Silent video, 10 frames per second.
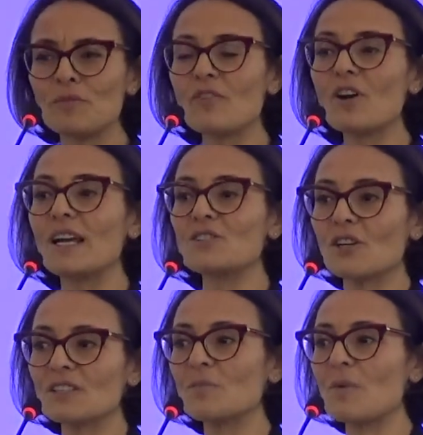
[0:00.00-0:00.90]
before I
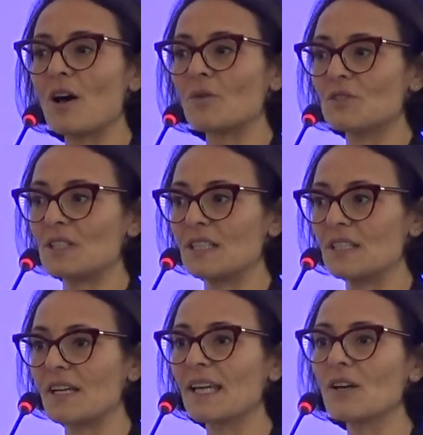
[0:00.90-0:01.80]
talked about
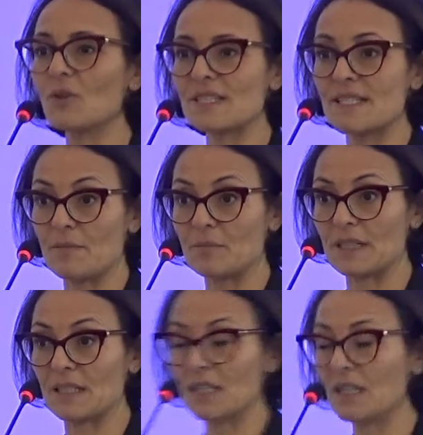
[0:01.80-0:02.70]
the ICAO
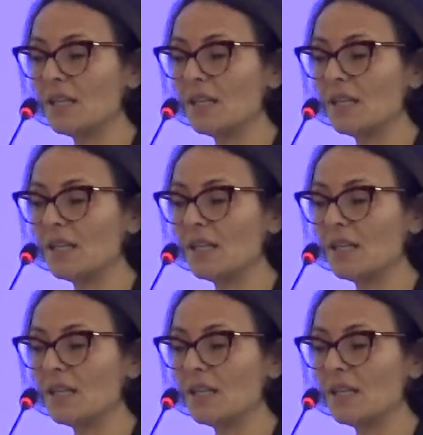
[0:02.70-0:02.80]
Assembly.